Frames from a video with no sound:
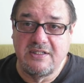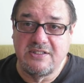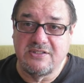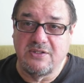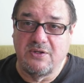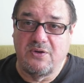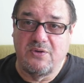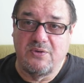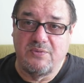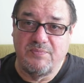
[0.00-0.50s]

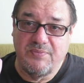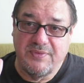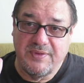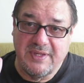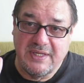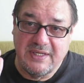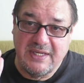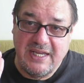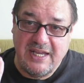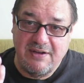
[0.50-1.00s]
So
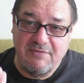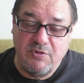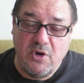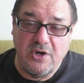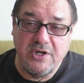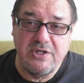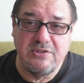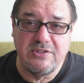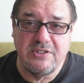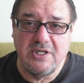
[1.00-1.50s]
have
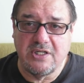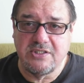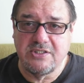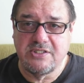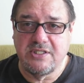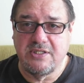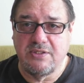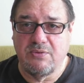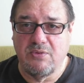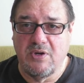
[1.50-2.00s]
all your
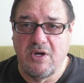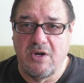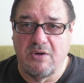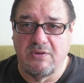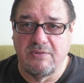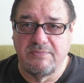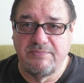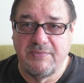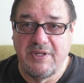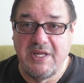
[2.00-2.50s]
ducks in a
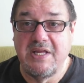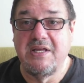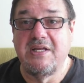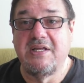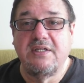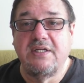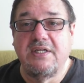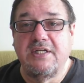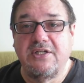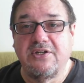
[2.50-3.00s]
row.
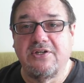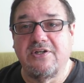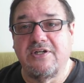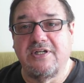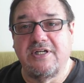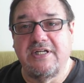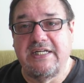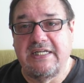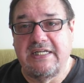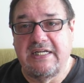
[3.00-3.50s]
You're
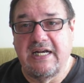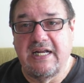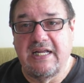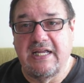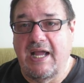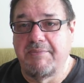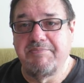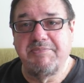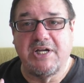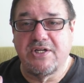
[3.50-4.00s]
going to need,
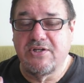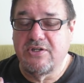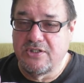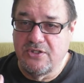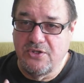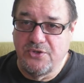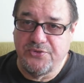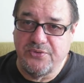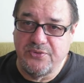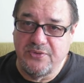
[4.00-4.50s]
I'm not
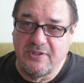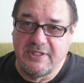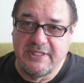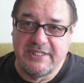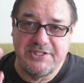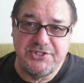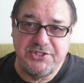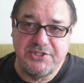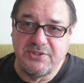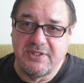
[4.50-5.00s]
going to go through the
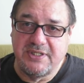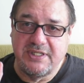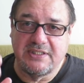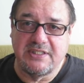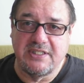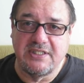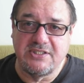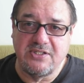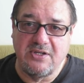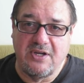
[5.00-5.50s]
list, you can
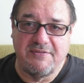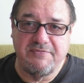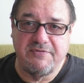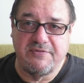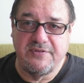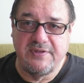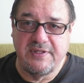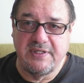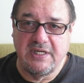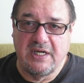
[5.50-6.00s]
get this
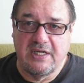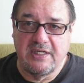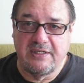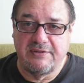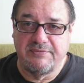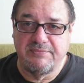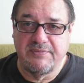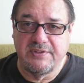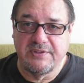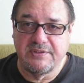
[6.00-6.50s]
off
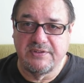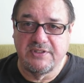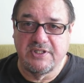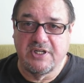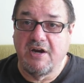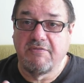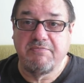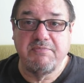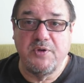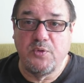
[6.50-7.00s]

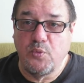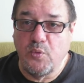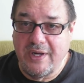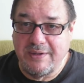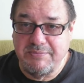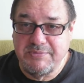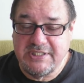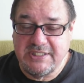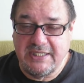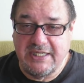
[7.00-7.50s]
the government
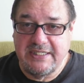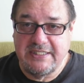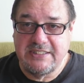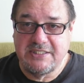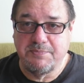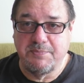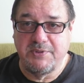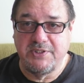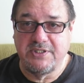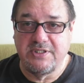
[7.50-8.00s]

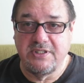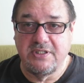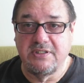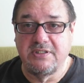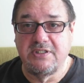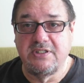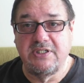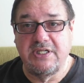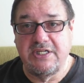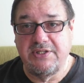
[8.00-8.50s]
websites, but
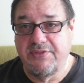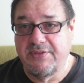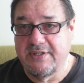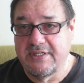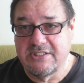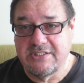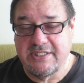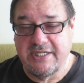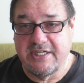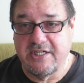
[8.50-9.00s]
you need
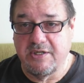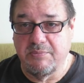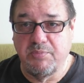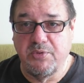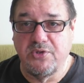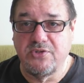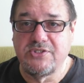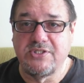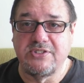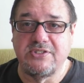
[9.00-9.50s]
things like your
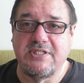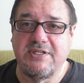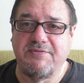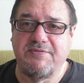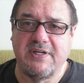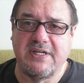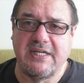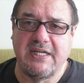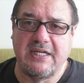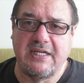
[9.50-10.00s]
birth
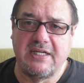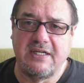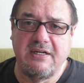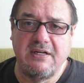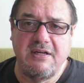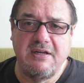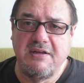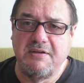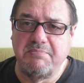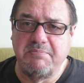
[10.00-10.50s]

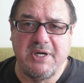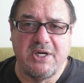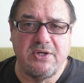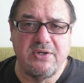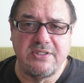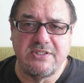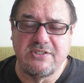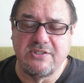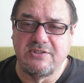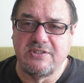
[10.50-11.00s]
certificate,
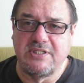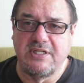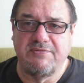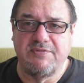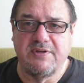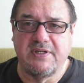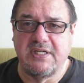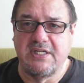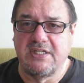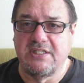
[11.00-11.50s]
marriage
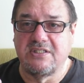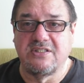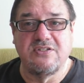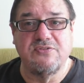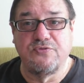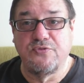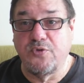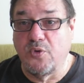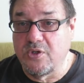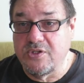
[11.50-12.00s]
certificate,
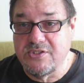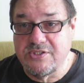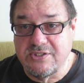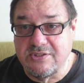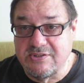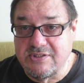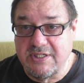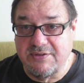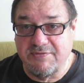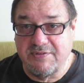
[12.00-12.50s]
divorce
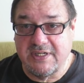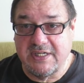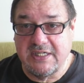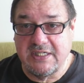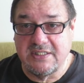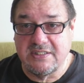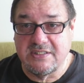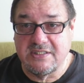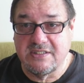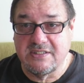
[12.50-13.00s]

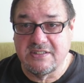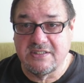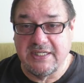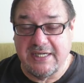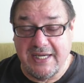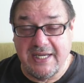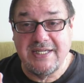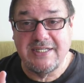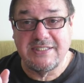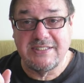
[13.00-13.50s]
certificates.
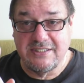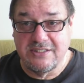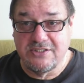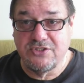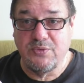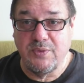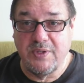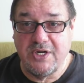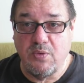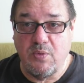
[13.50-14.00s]
Yes,
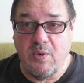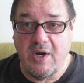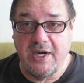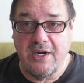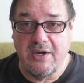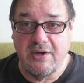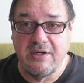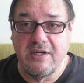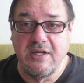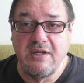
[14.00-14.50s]
it's
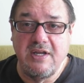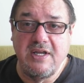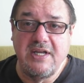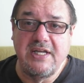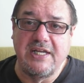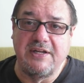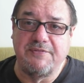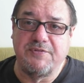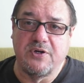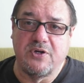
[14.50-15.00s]
required.
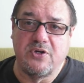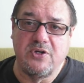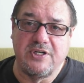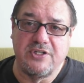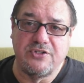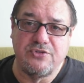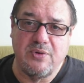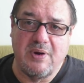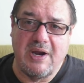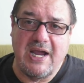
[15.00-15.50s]
If you're
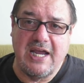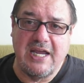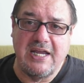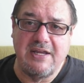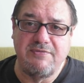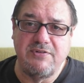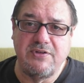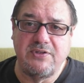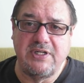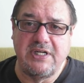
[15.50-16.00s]
going to
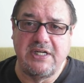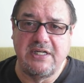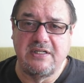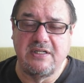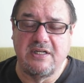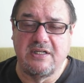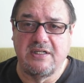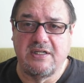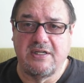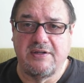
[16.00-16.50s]
drive, you
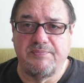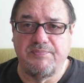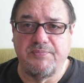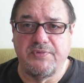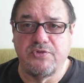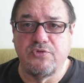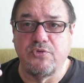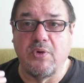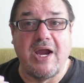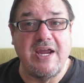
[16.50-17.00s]
need a
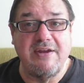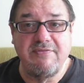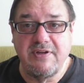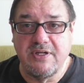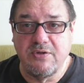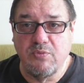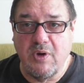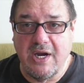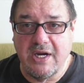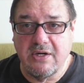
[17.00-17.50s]

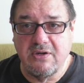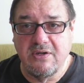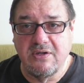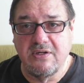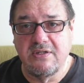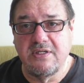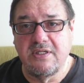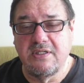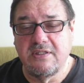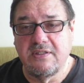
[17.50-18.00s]
driving
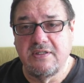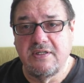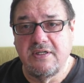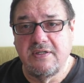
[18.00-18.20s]
record.